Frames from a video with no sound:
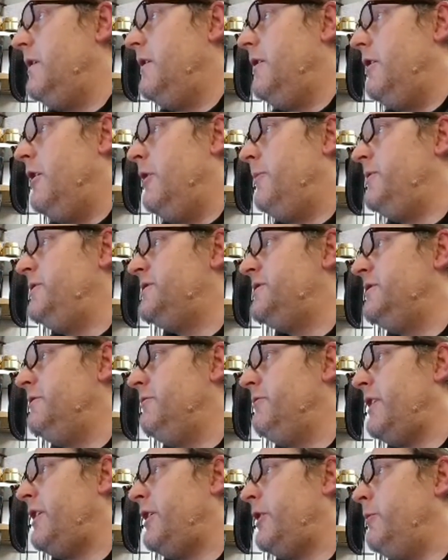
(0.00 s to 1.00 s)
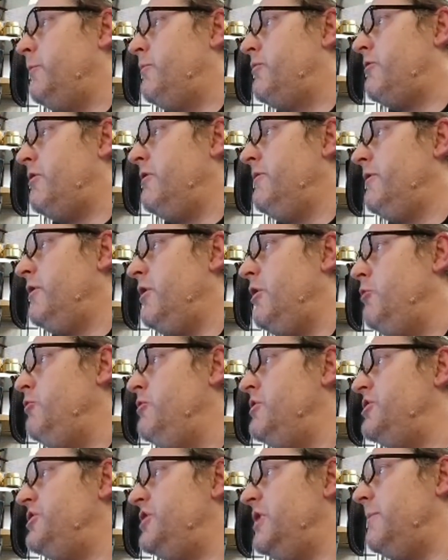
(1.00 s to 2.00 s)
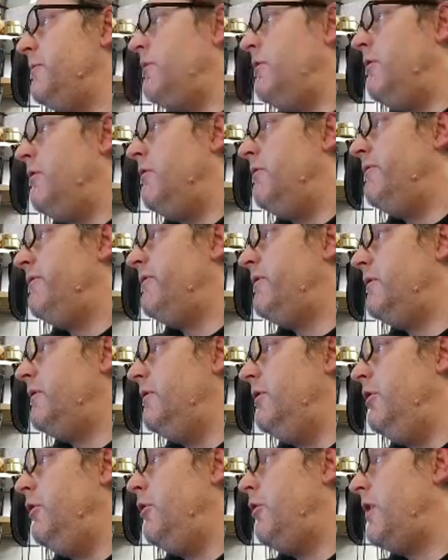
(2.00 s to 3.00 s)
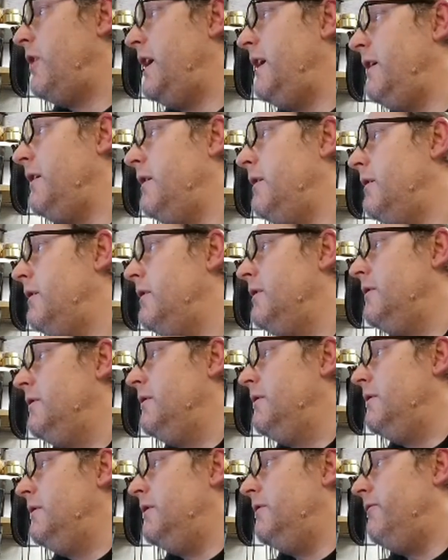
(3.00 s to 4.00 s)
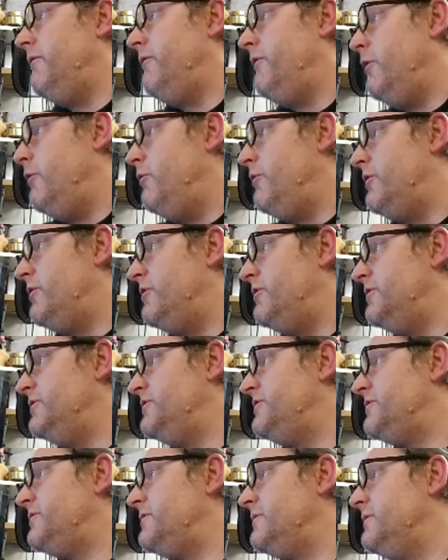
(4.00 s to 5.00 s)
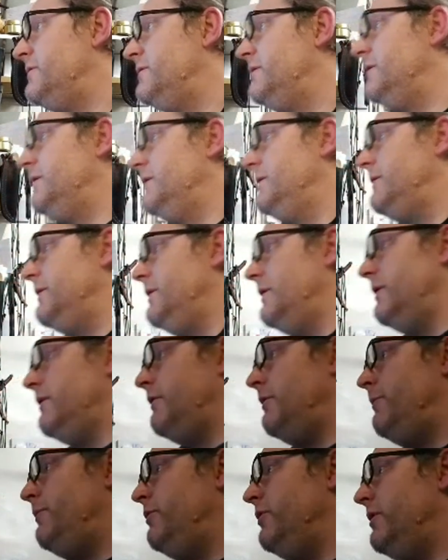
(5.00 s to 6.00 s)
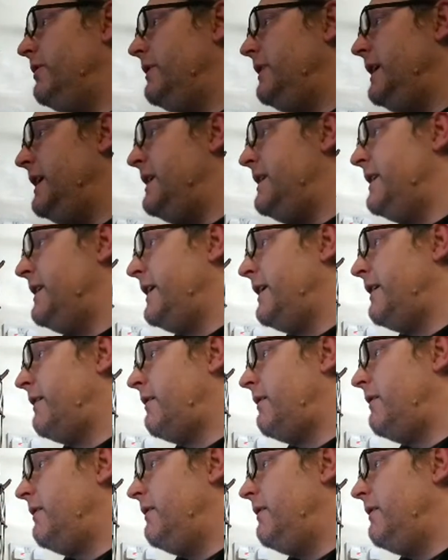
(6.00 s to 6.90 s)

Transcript: Up until now, private ownership of locking folders, I'll put in there